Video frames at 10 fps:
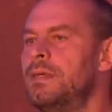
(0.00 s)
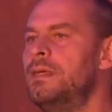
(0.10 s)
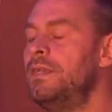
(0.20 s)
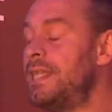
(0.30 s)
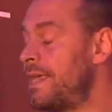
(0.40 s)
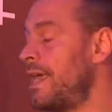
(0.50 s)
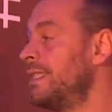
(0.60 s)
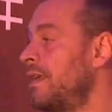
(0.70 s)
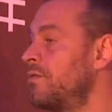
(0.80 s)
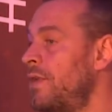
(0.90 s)
even they can
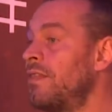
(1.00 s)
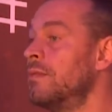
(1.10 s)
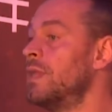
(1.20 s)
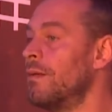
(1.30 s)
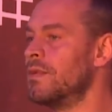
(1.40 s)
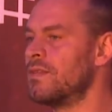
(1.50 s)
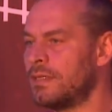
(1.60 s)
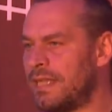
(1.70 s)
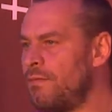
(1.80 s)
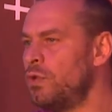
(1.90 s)
send random numbers.
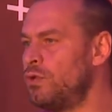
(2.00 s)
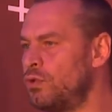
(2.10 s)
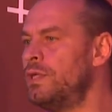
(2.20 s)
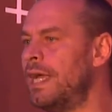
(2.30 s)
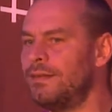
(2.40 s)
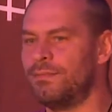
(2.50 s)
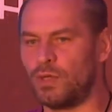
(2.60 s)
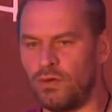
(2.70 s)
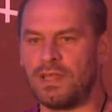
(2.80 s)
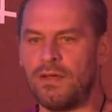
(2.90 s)
They wouldn't do that
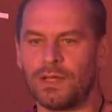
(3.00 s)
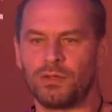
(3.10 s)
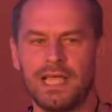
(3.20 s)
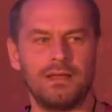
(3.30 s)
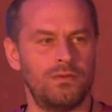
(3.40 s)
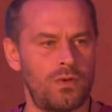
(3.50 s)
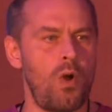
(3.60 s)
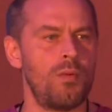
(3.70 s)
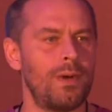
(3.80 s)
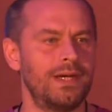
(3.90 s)
because they want to
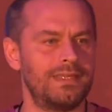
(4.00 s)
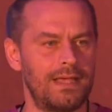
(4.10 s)
earn money.